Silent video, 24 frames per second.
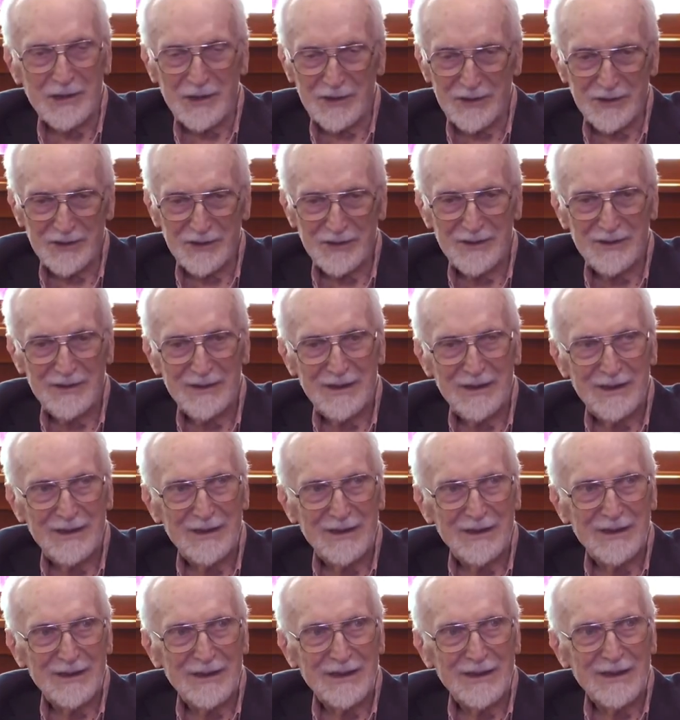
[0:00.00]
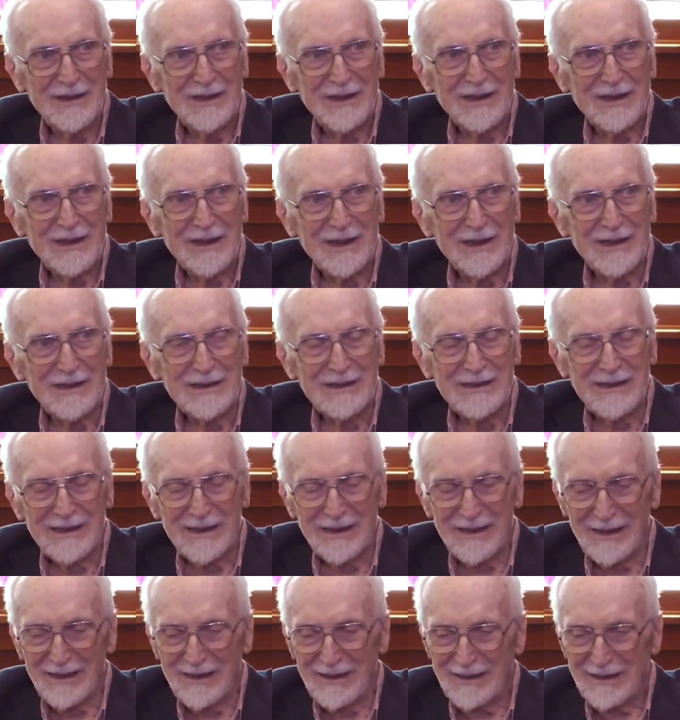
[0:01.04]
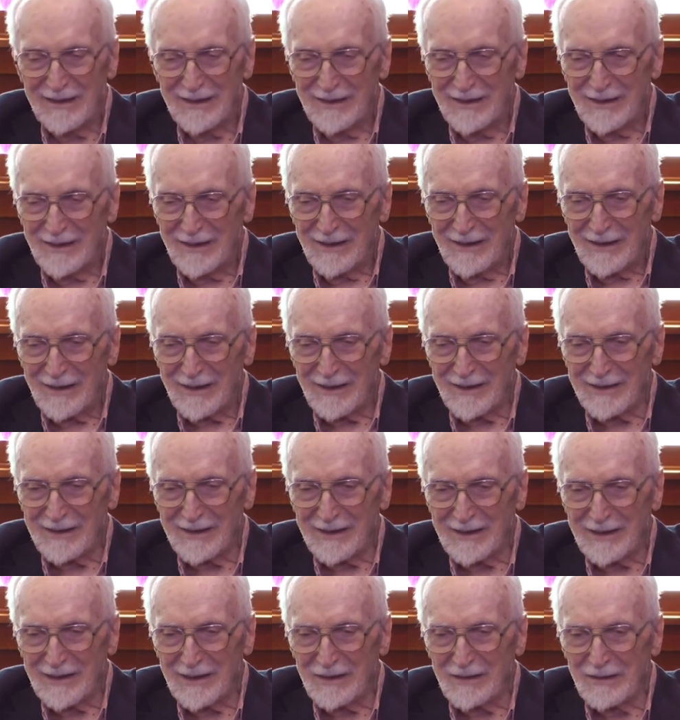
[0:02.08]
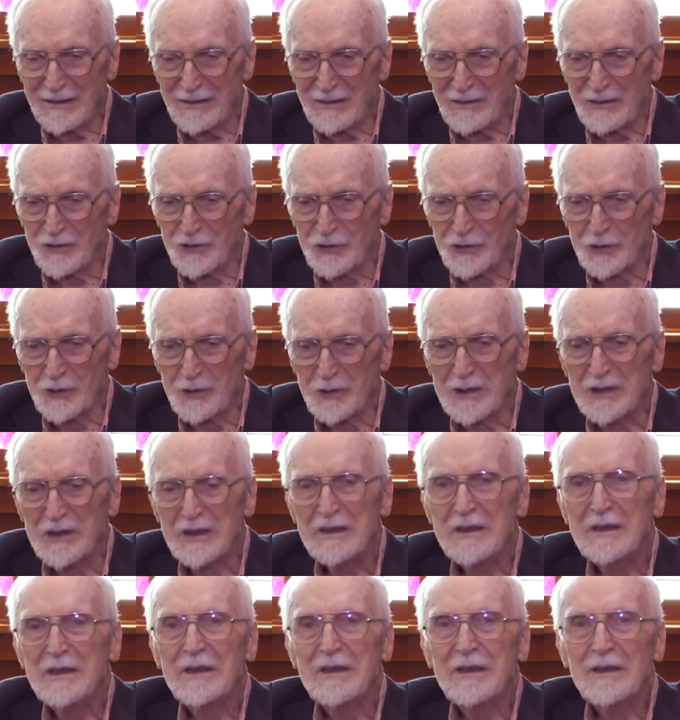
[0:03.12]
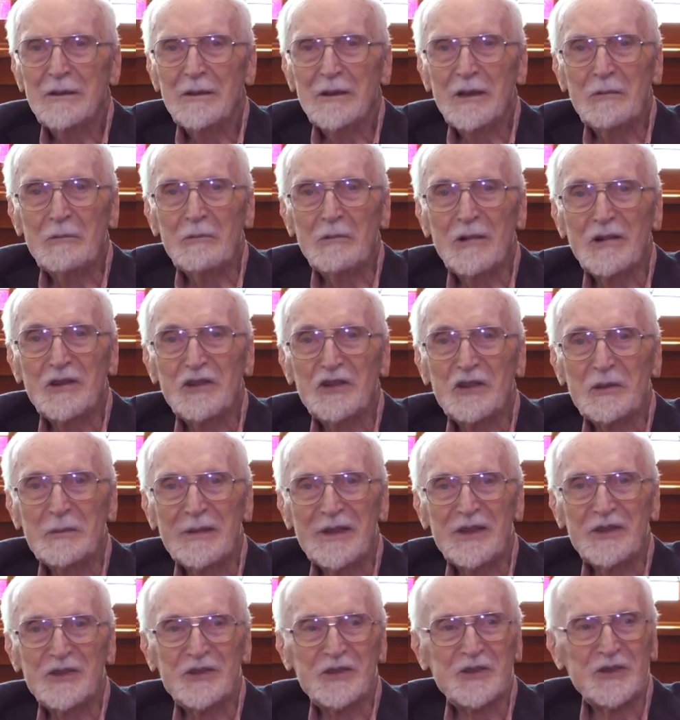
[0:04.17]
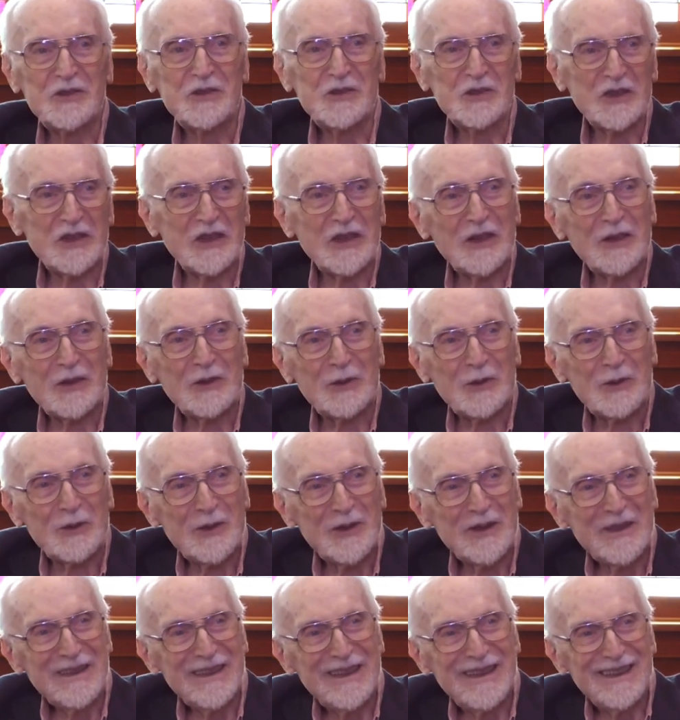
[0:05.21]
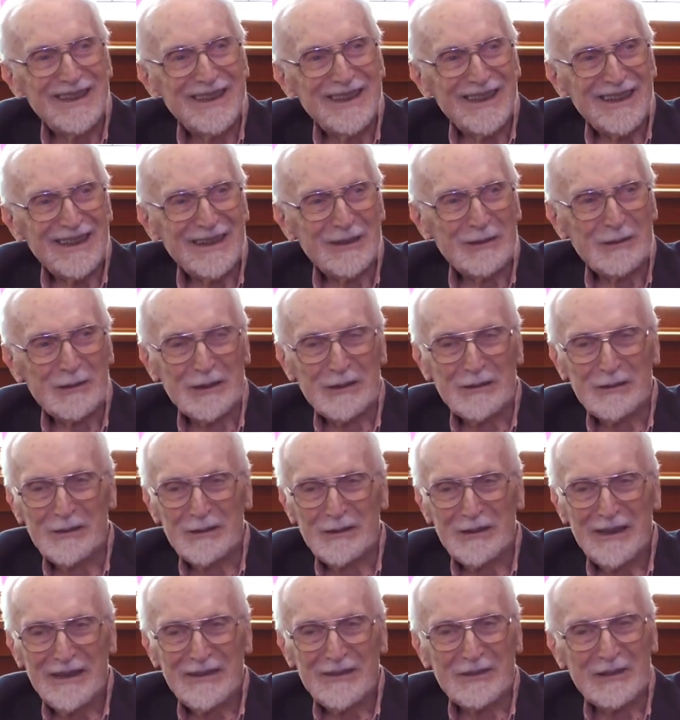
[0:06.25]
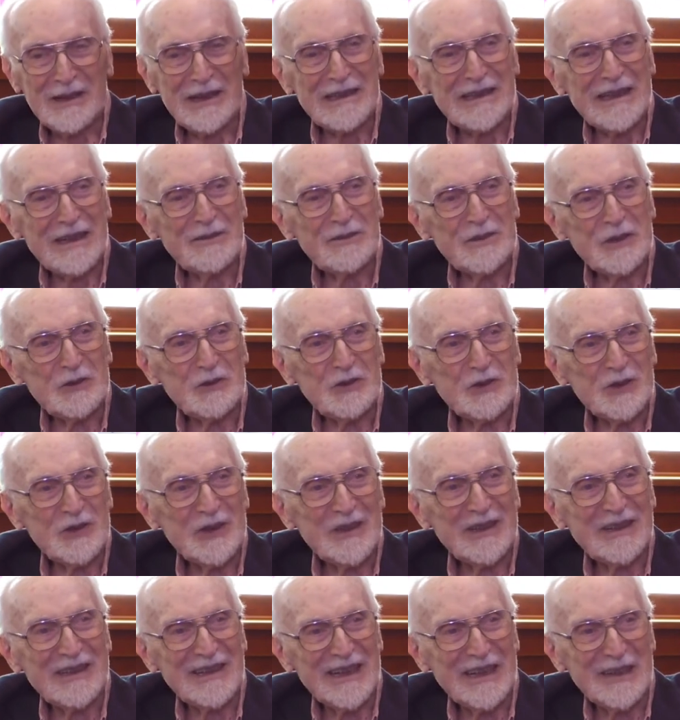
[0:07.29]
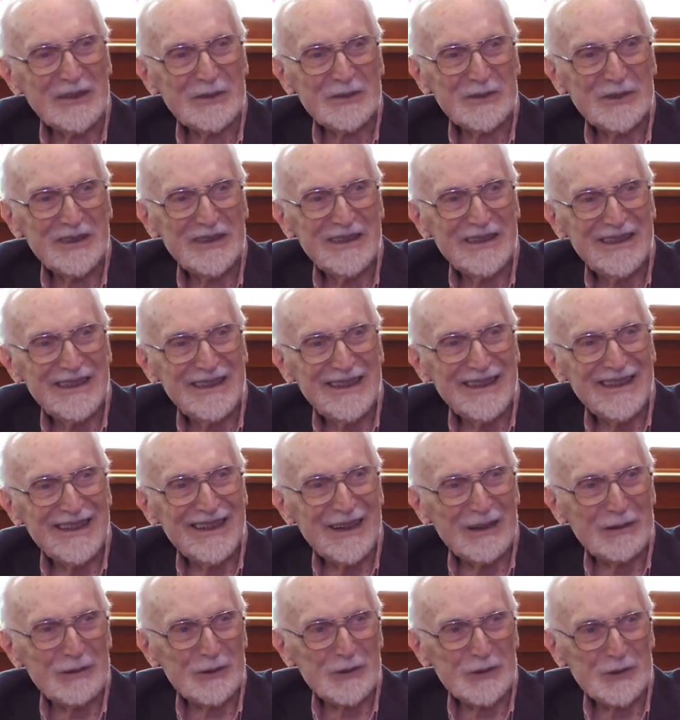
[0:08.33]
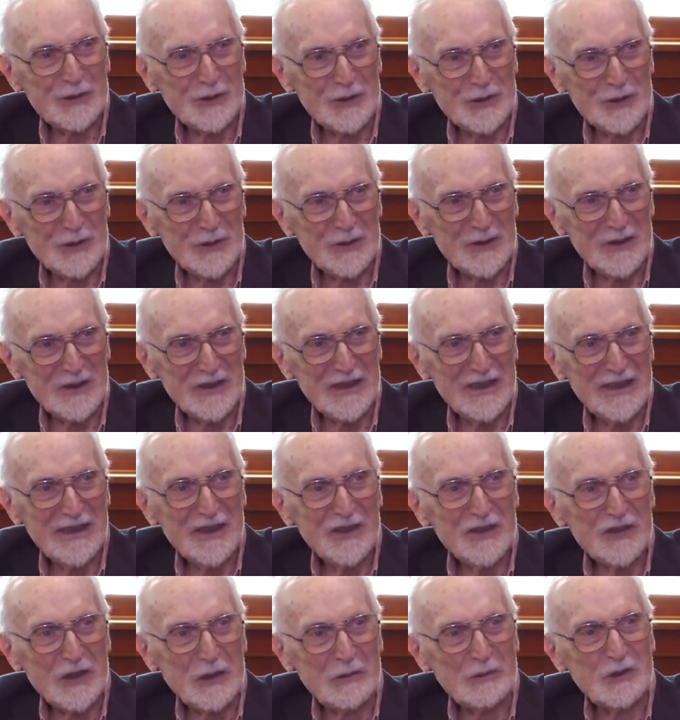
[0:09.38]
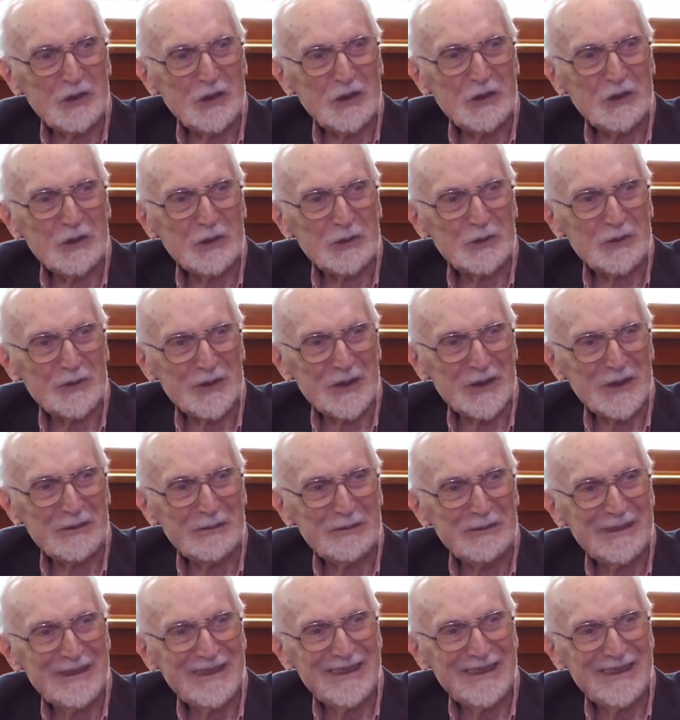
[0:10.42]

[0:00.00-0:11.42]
yes, and uh, and then I also I, one semester at Chicago right after Chern had left, I was sort of a substitute for him